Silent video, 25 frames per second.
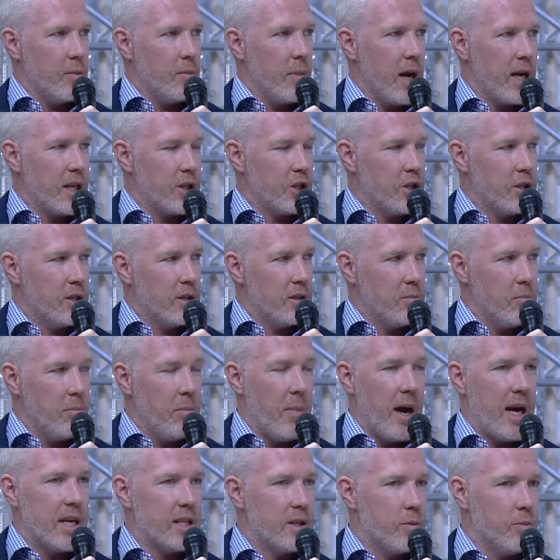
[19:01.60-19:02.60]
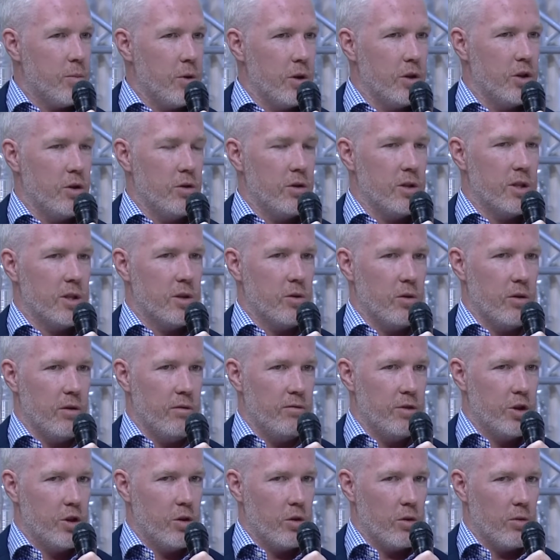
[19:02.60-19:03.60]
mass-produced sort of
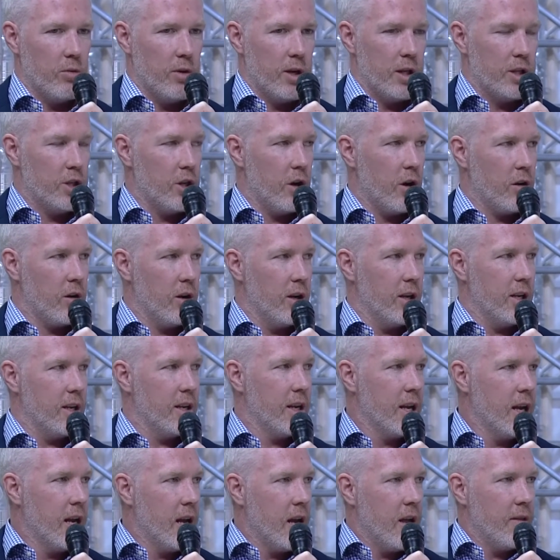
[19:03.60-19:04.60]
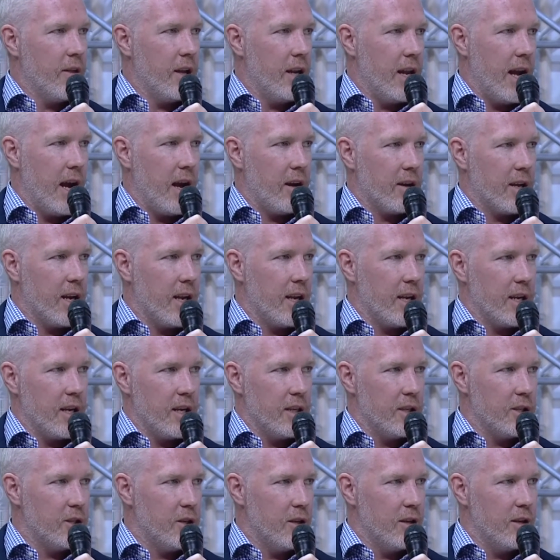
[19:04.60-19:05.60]
sugary chocolate, they're now getting
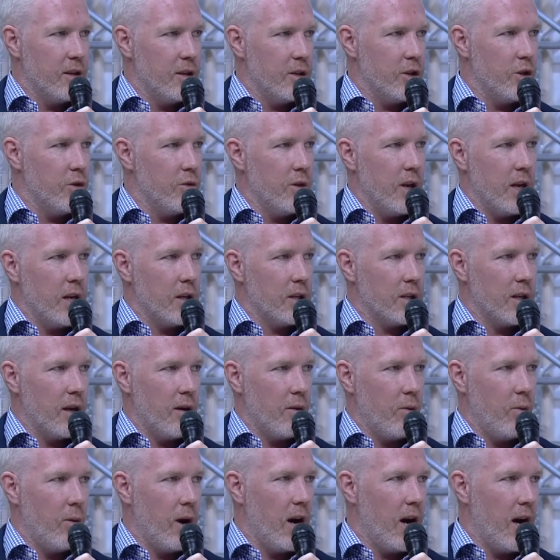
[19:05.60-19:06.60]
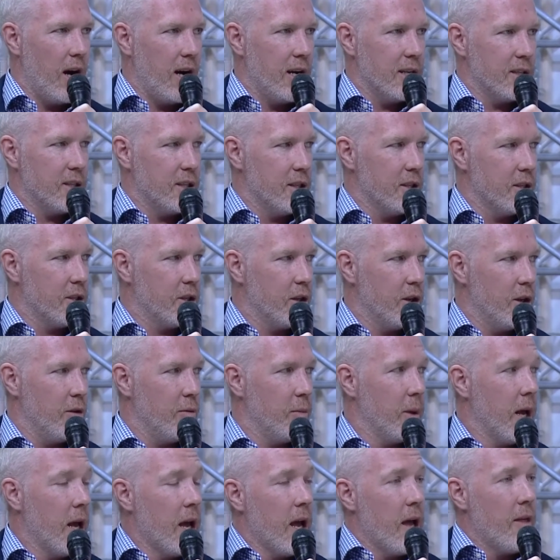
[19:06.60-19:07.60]
into unique terroirs, and so
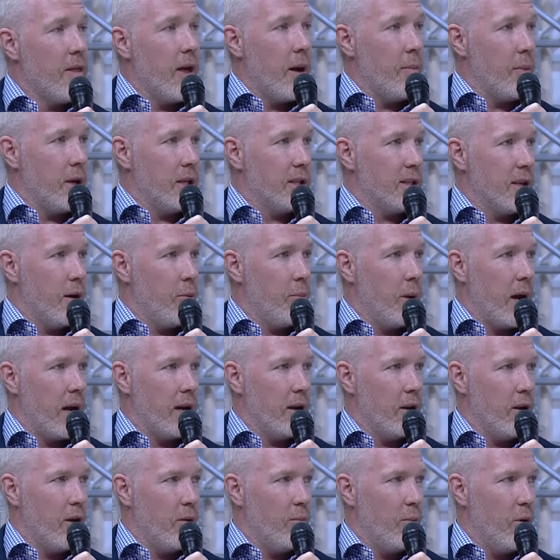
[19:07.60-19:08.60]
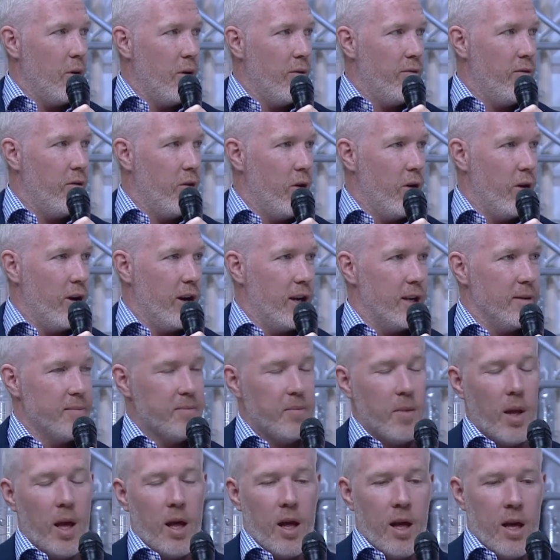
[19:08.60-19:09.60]
that means they'll pay a lot more for it.
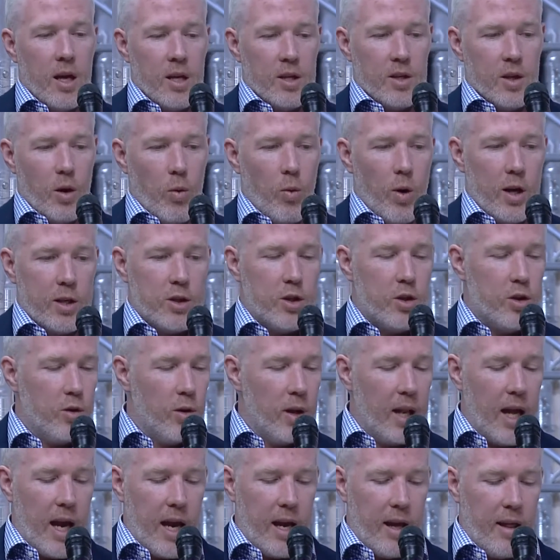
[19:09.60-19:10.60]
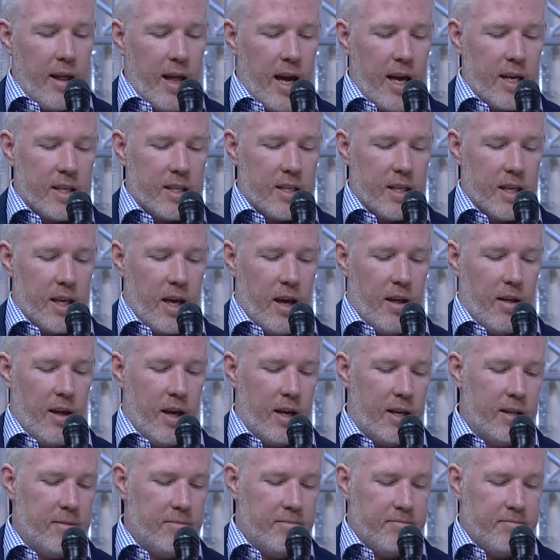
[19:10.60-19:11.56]
So once you layer that together,